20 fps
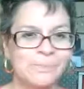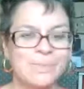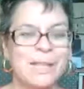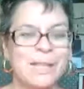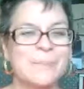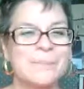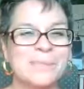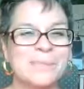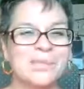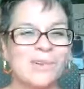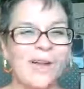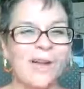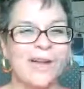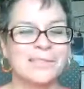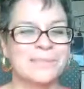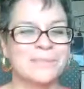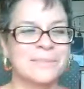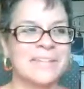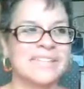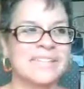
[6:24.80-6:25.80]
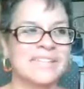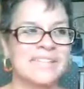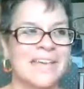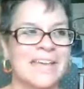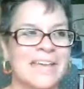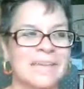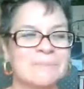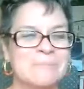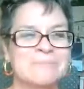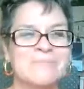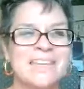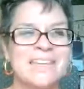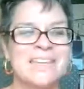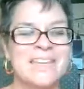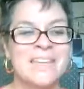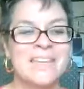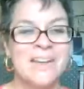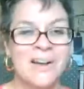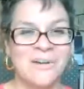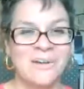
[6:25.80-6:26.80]
Mr. Awesome, he's like,
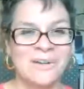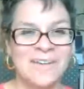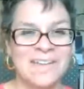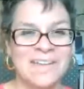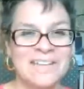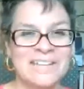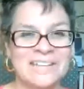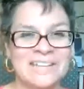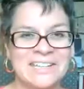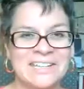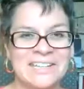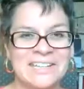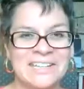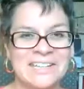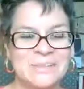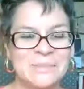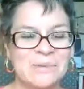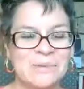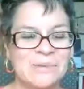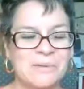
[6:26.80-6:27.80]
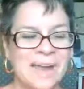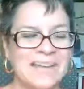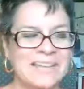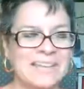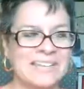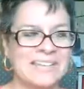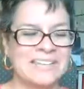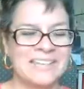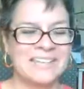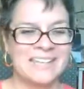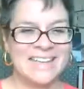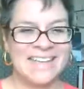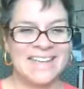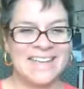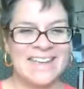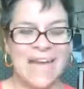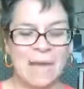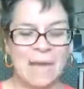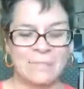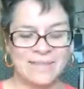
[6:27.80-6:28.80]
okay, he sees me writing and
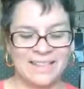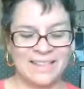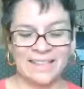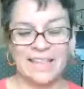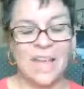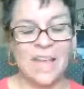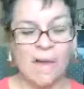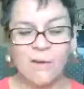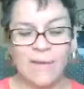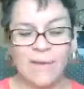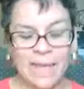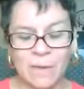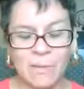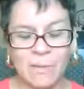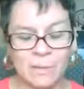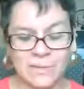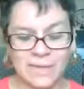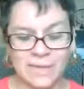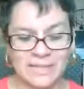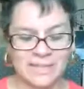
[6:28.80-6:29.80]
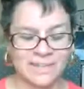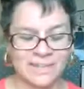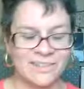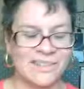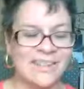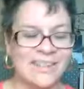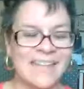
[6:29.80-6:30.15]
I'll be like, yeah, okay, 1 minute, dear.